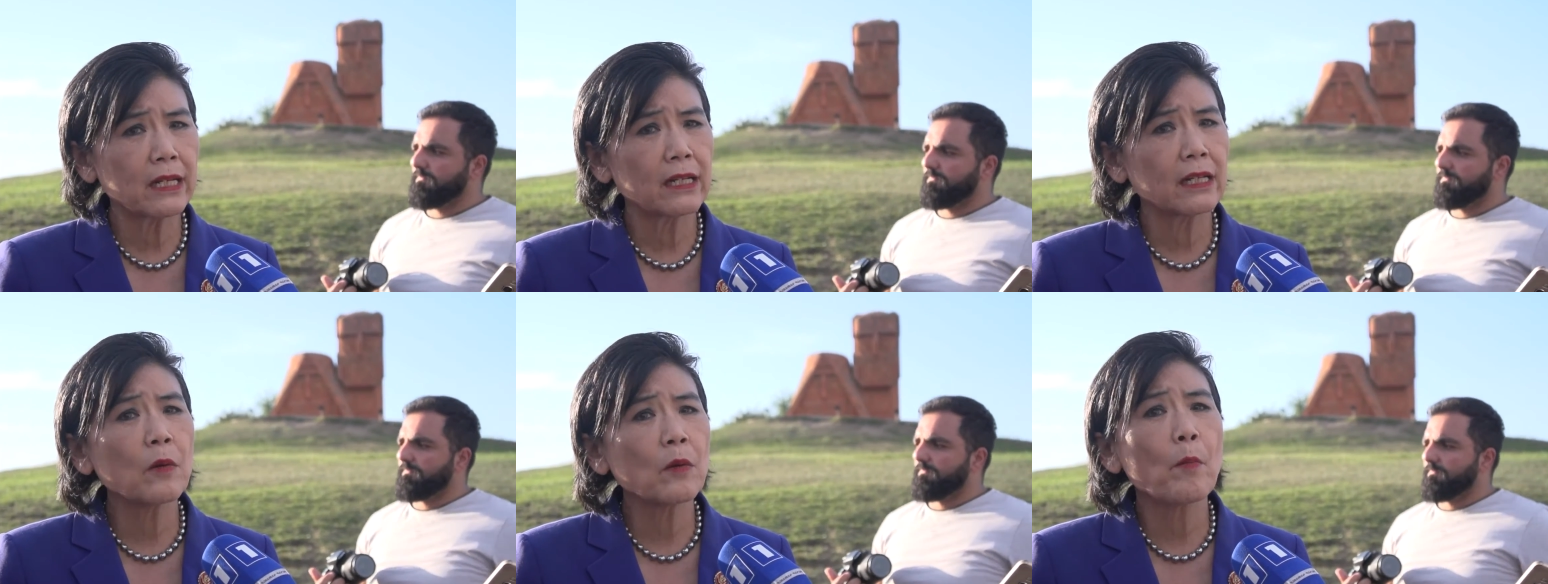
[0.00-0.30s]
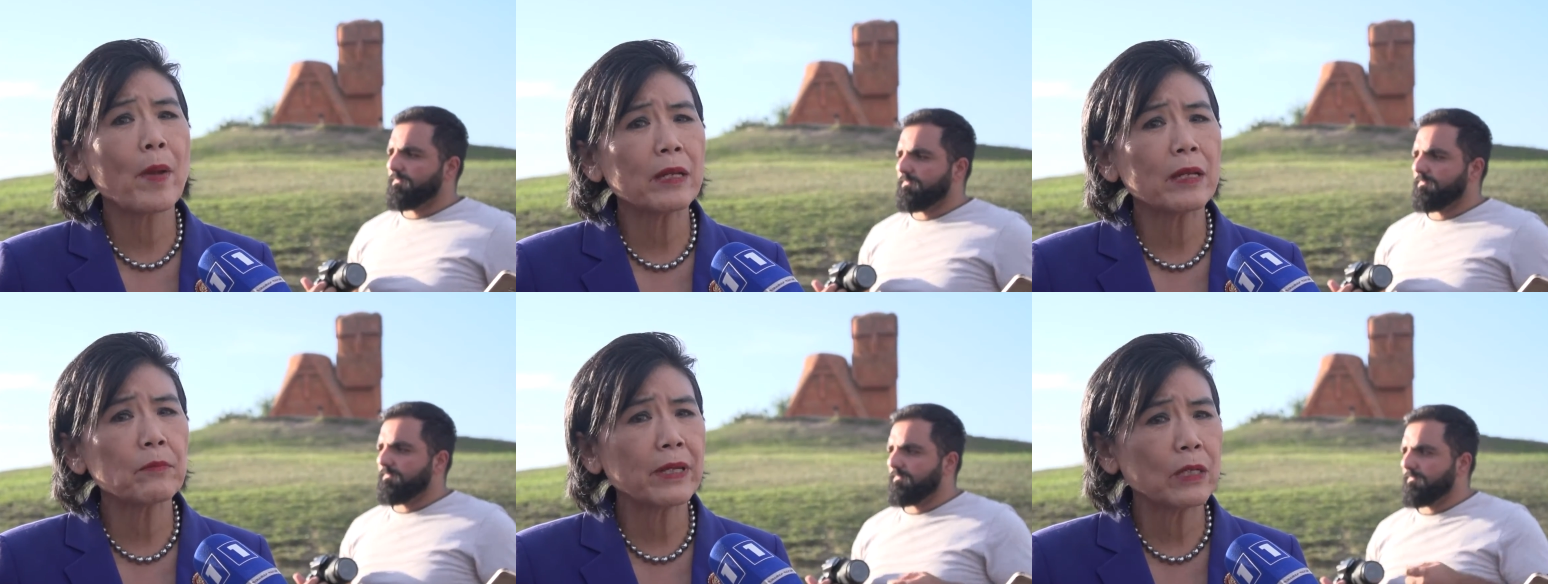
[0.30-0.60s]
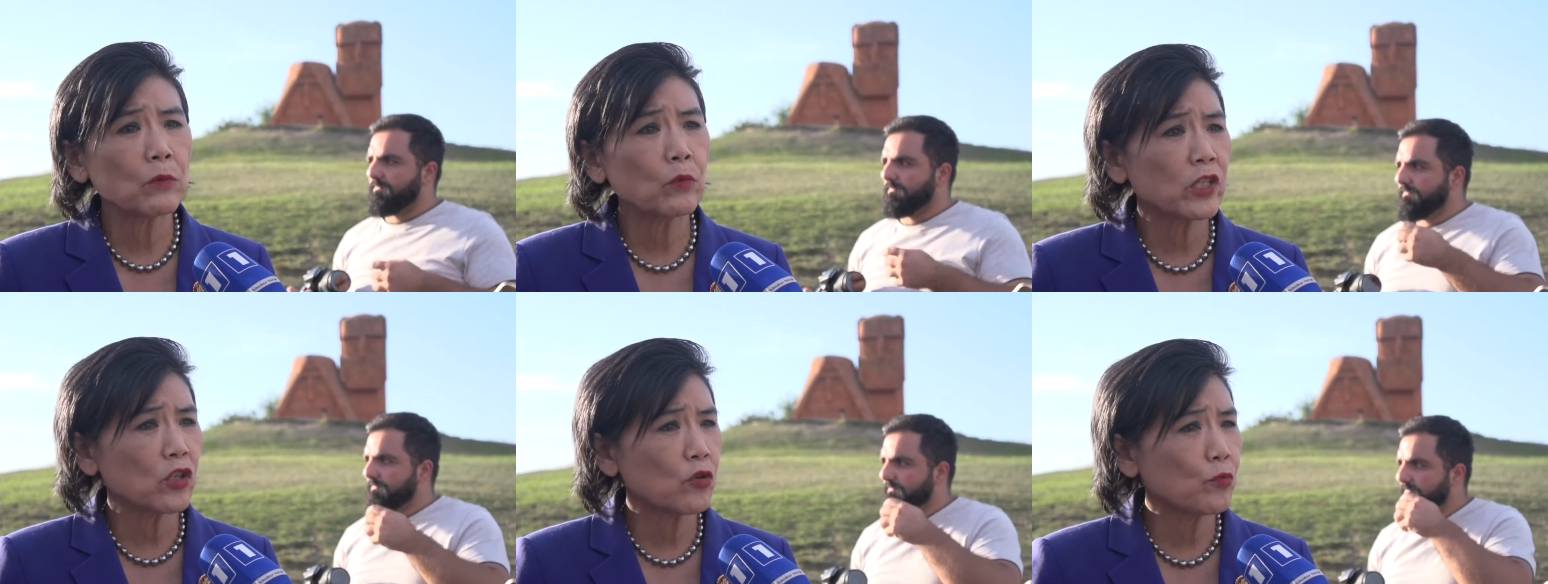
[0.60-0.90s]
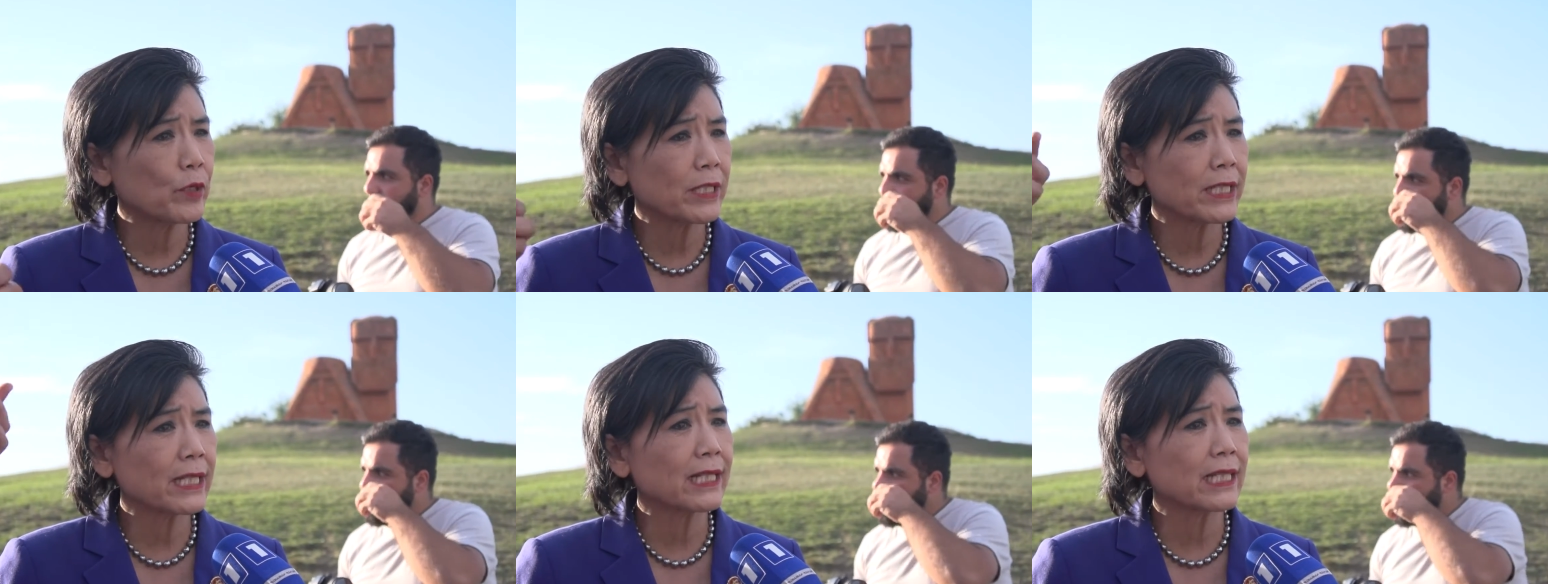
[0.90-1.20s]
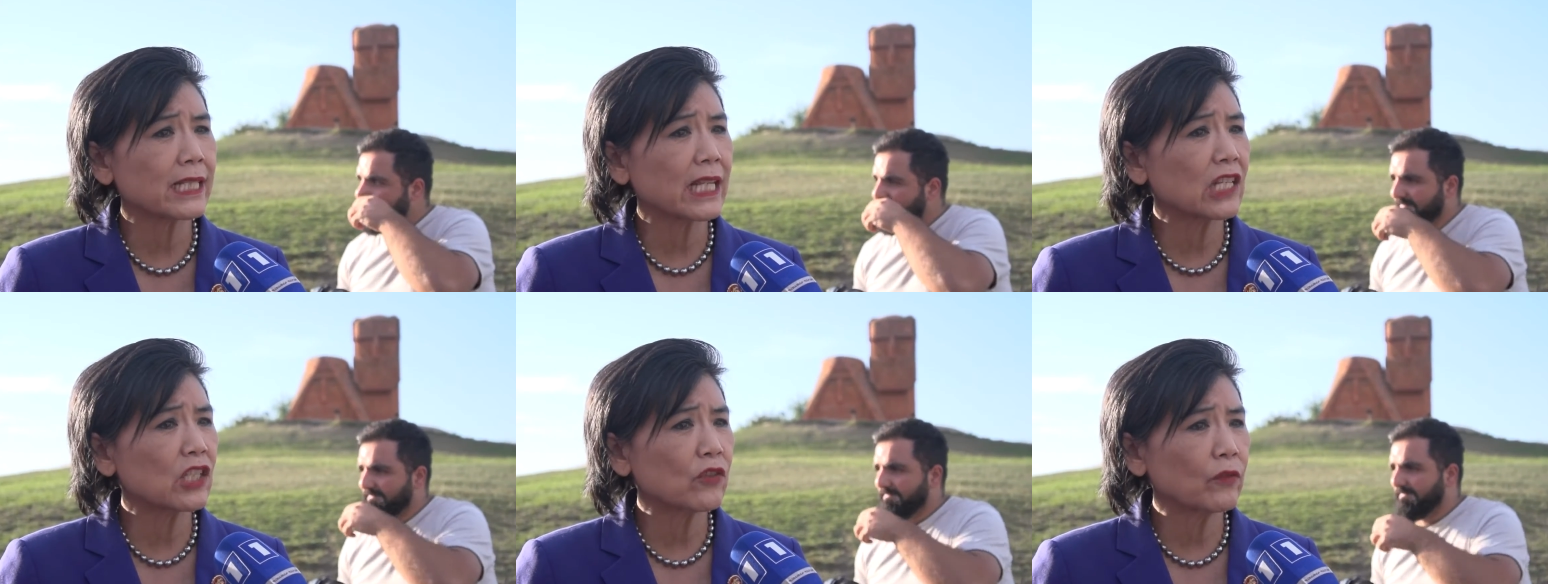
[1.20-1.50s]
Speaker 1: an amendment which was
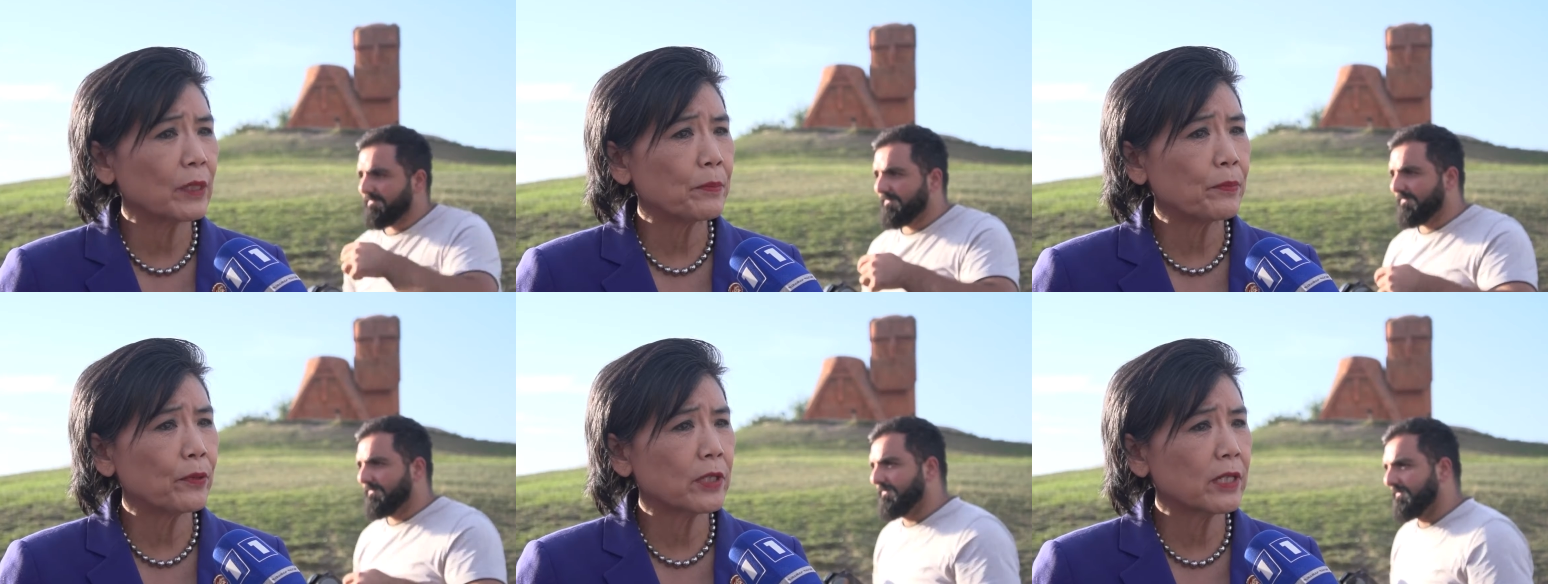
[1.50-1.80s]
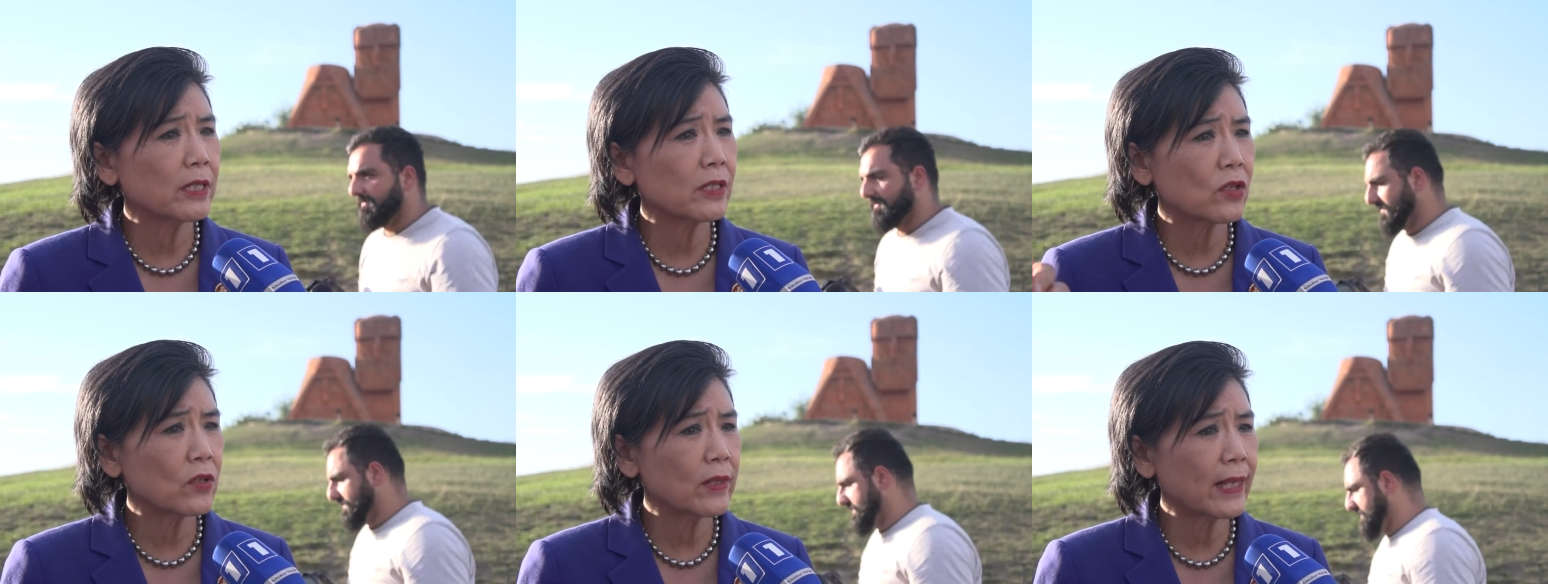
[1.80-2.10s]
successfully put into